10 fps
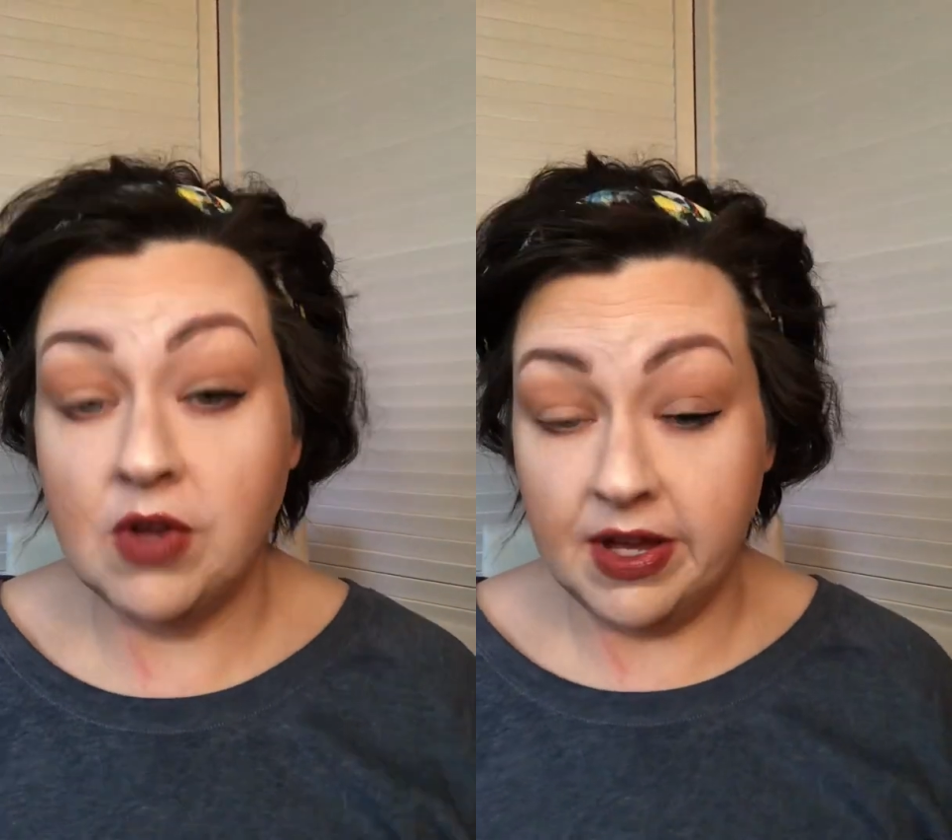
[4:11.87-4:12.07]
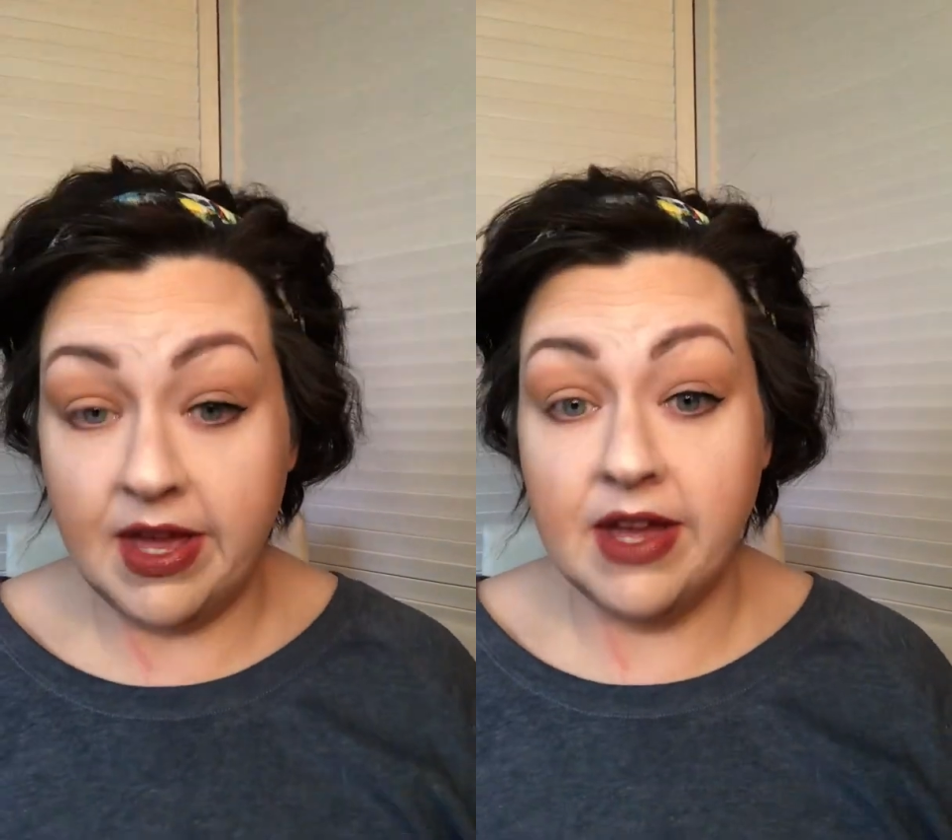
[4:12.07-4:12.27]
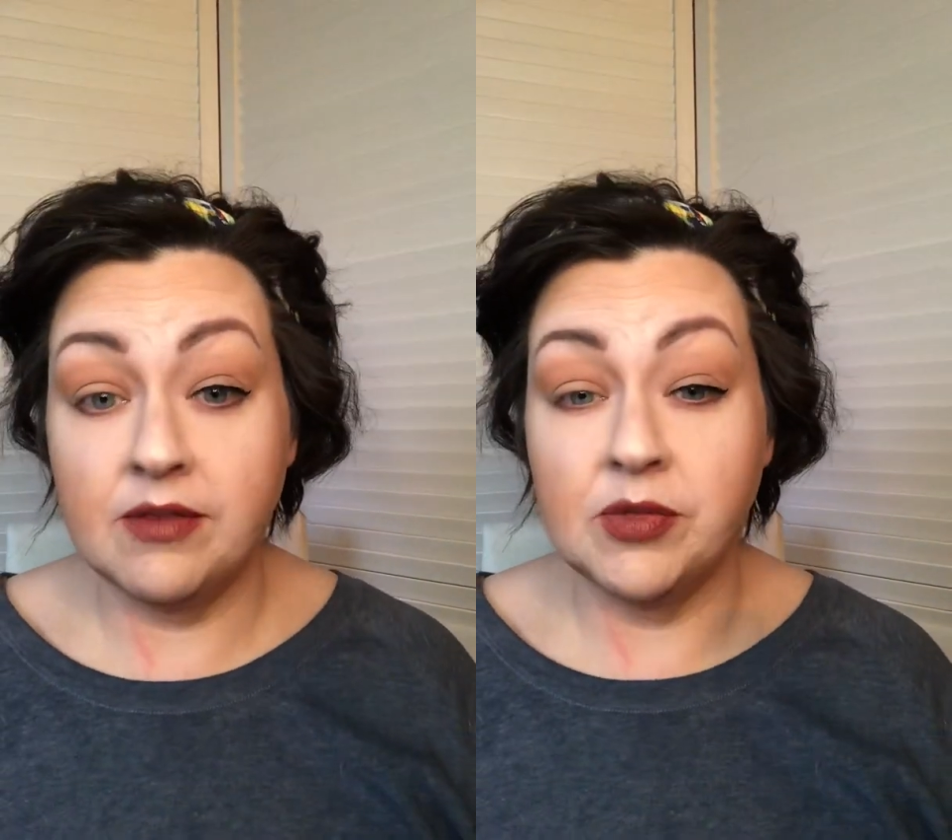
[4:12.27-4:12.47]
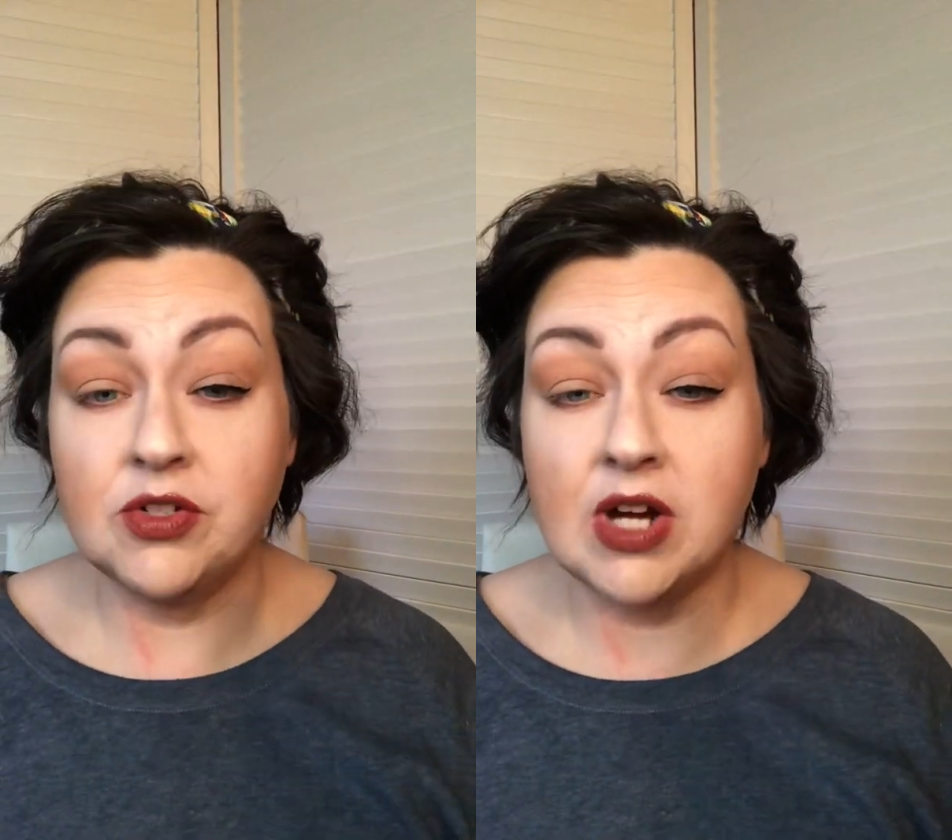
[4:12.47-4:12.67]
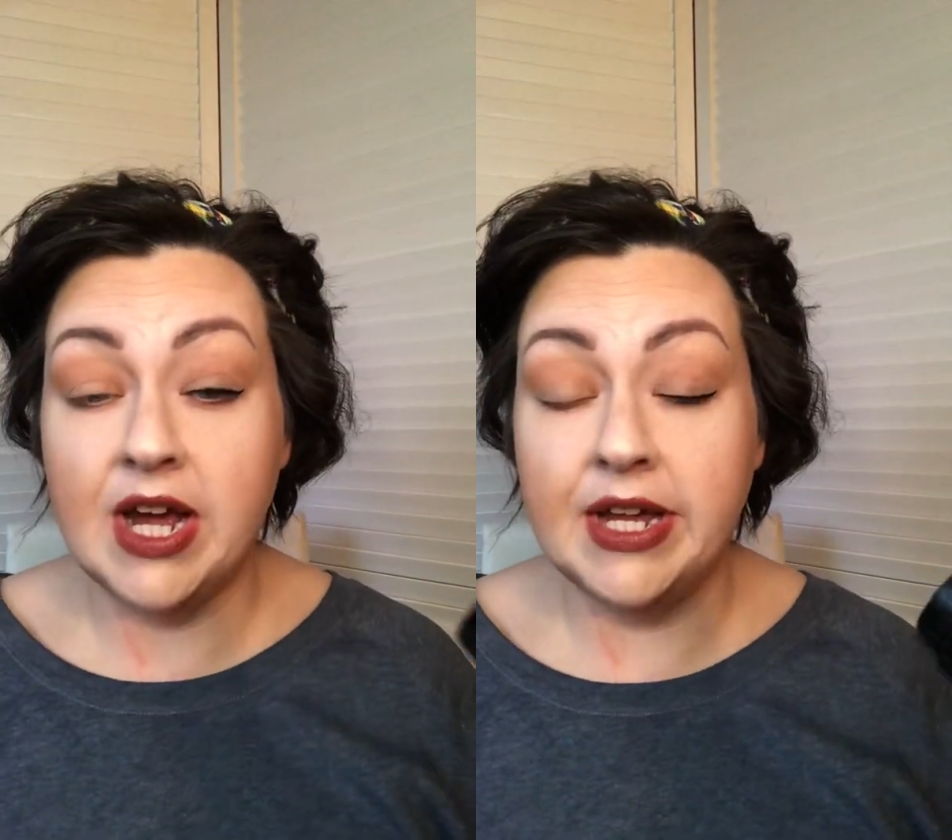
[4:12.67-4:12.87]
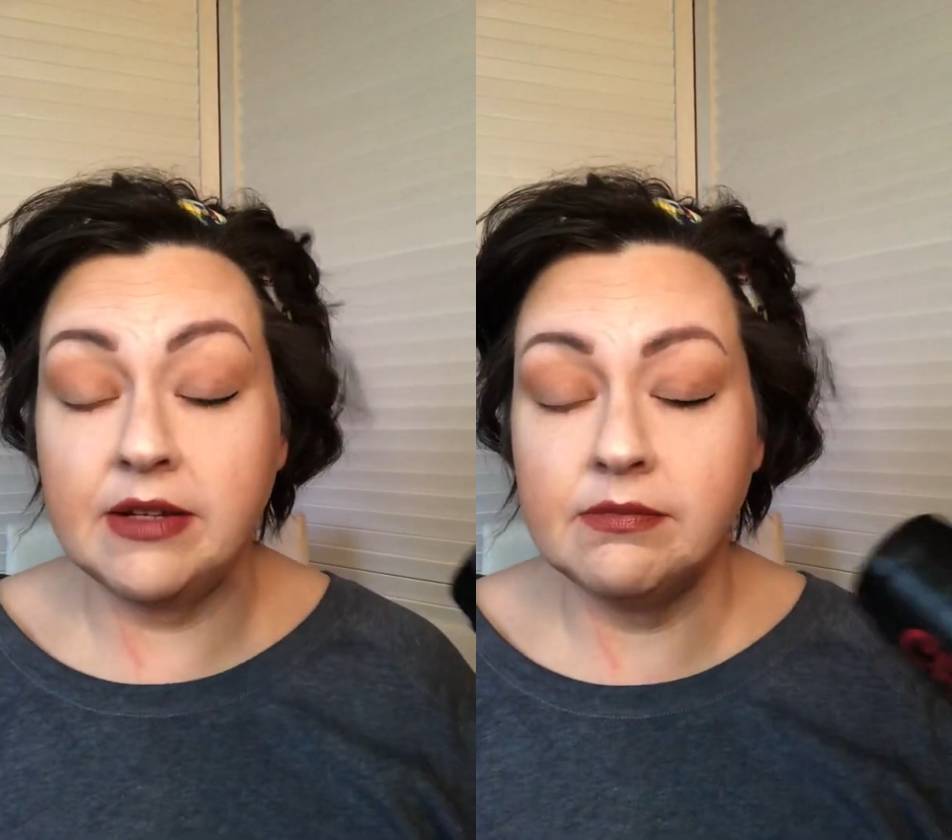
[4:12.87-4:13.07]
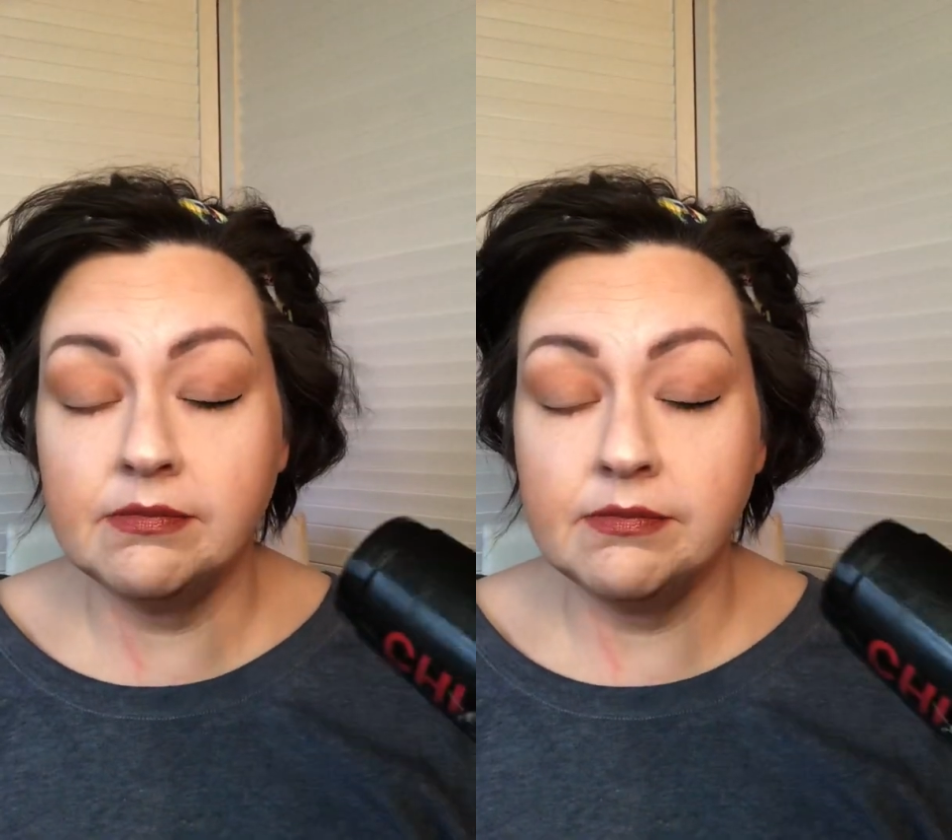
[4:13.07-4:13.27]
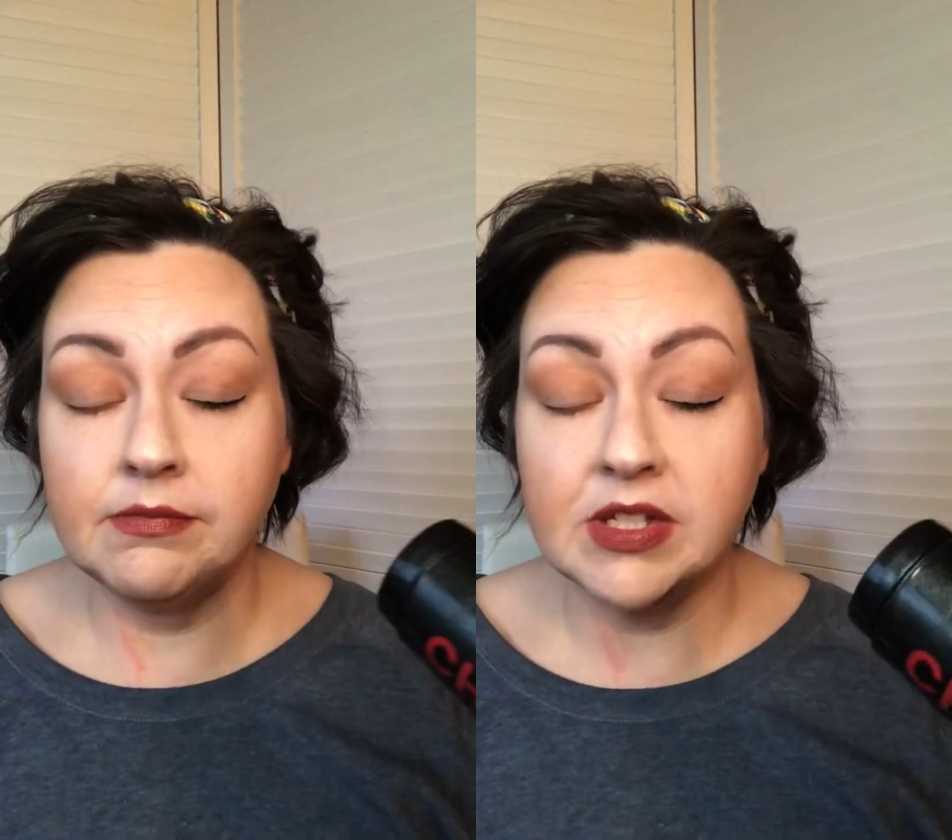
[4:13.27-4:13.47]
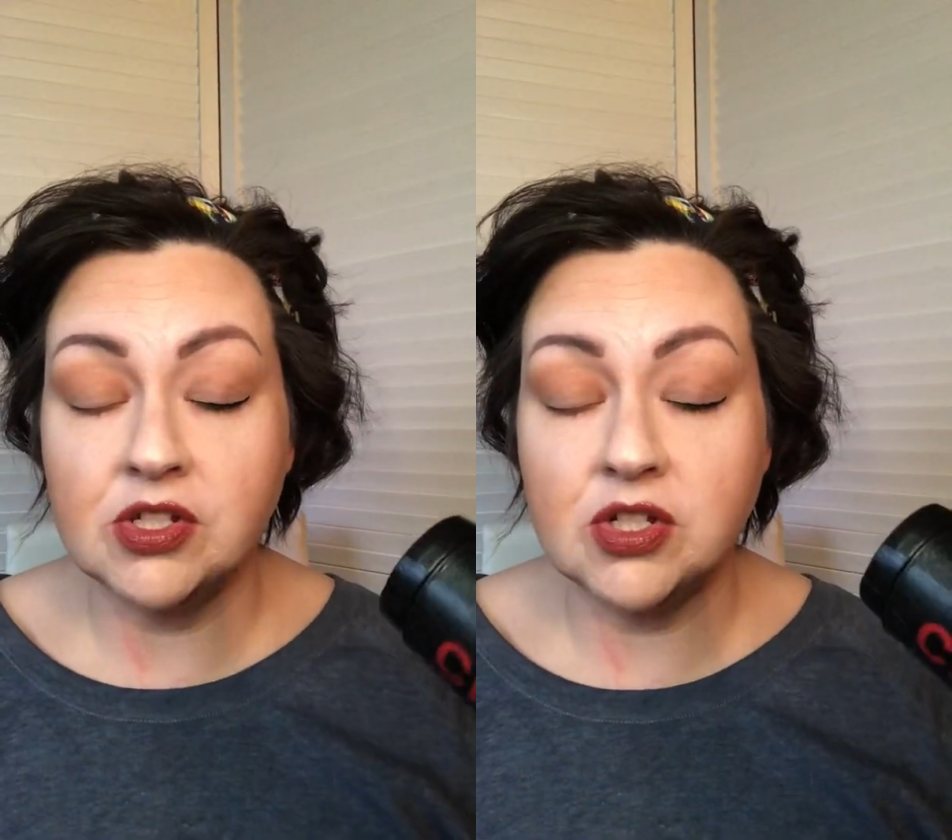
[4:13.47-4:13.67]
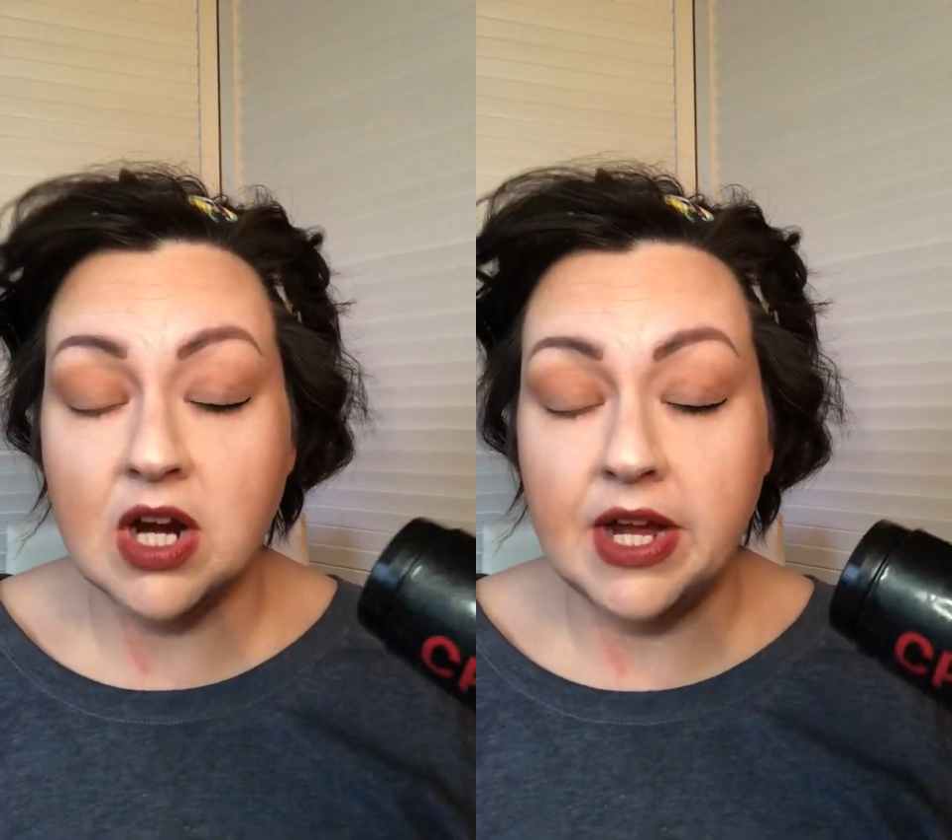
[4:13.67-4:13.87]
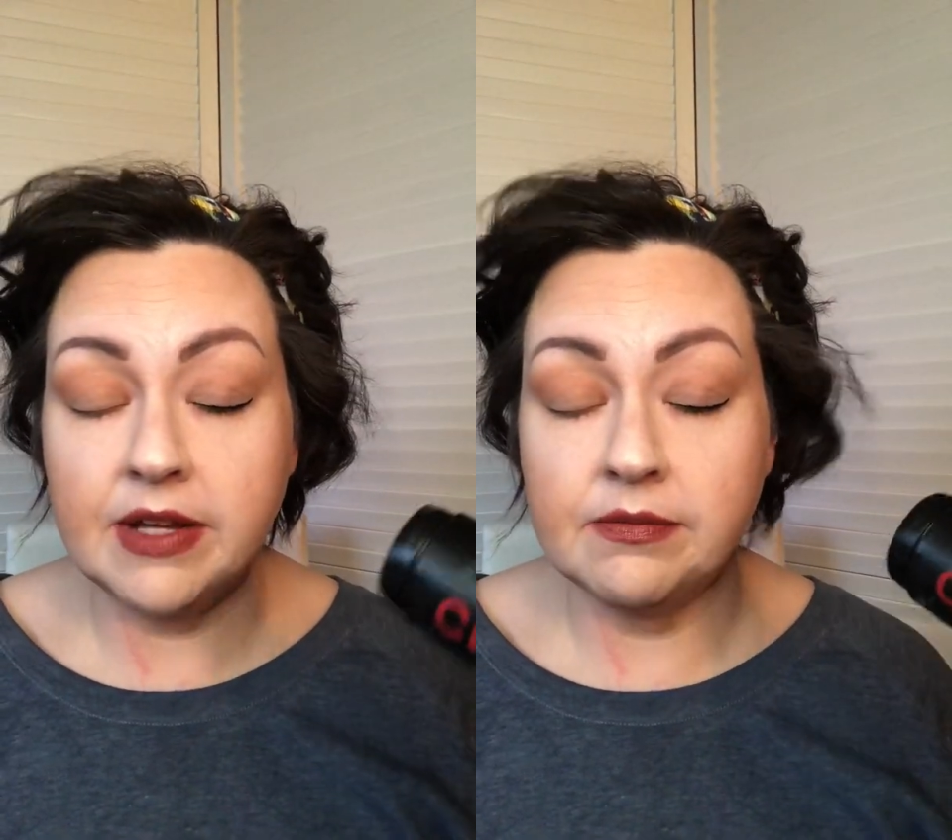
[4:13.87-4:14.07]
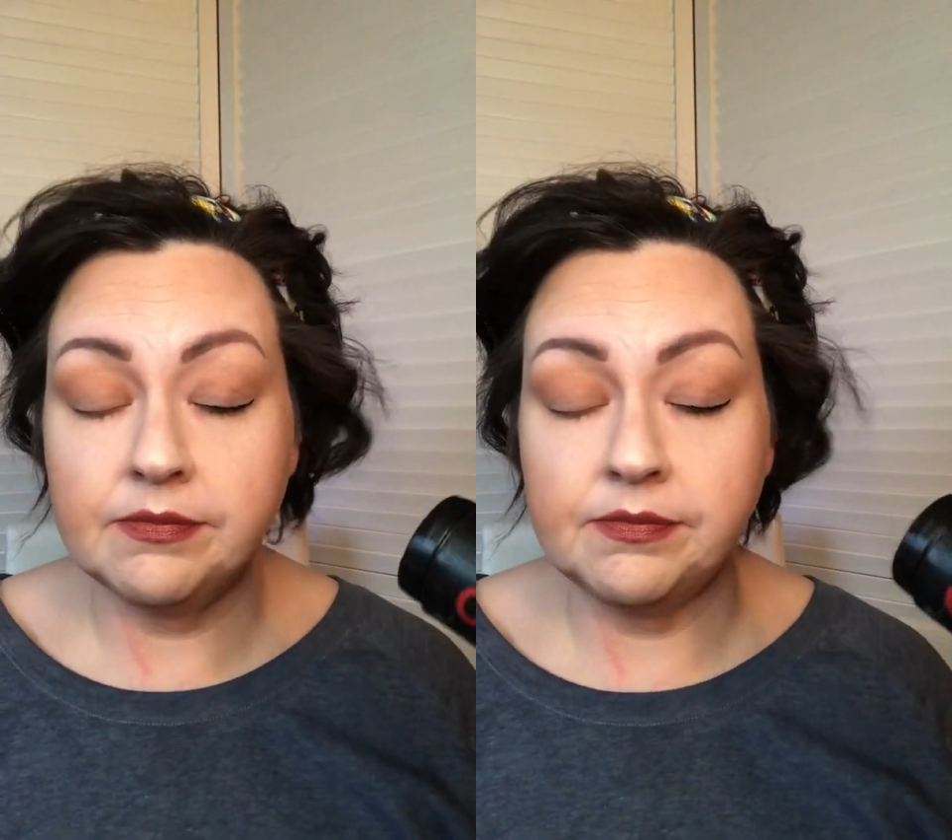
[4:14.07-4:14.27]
Again, we dry it. Let's dry it.